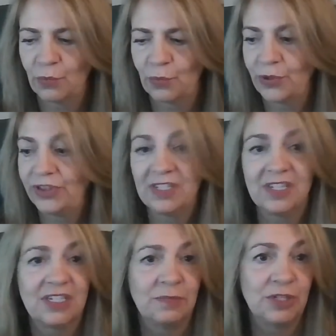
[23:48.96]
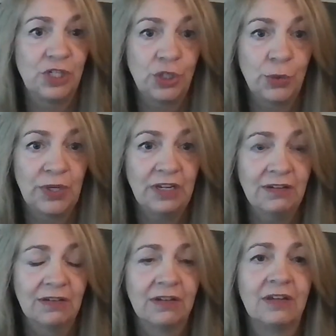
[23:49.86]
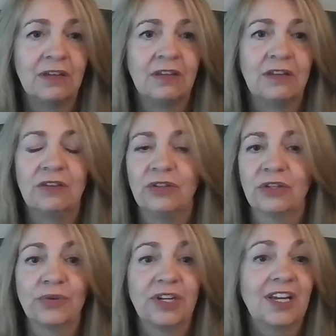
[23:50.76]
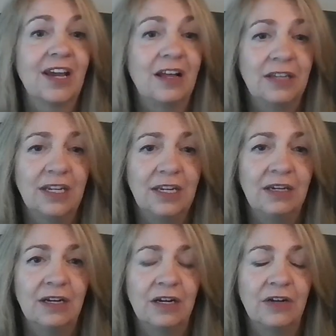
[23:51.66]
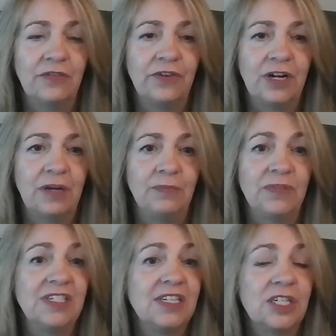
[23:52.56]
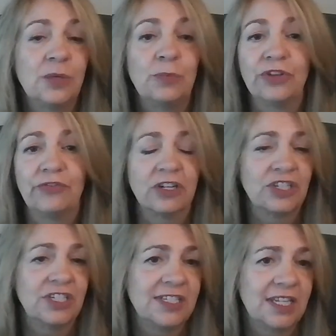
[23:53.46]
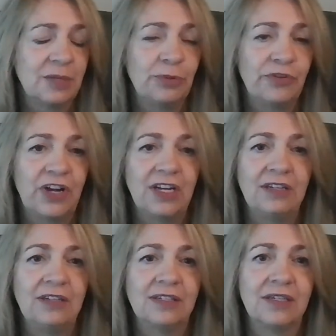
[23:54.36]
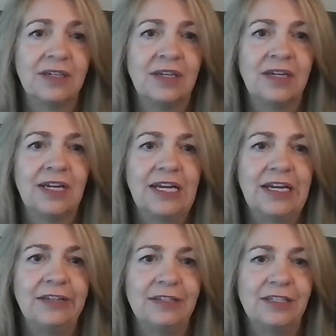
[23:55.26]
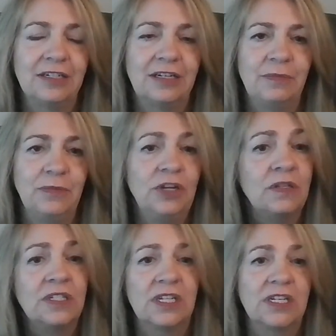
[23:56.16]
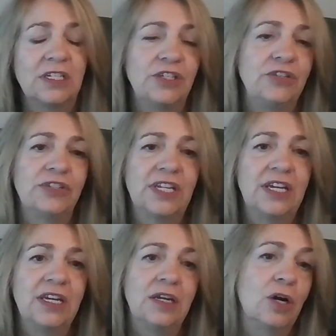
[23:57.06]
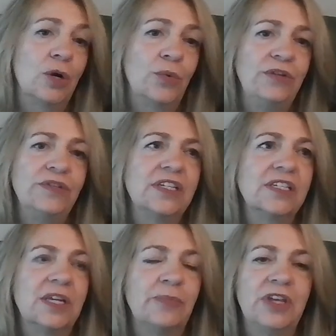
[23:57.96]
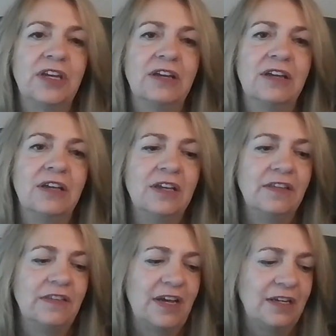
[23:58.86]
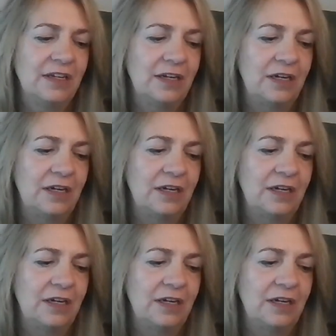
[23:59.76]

what the system is doing, the criticality of the system or the functions that it provides. And, as you're saying, are we using something that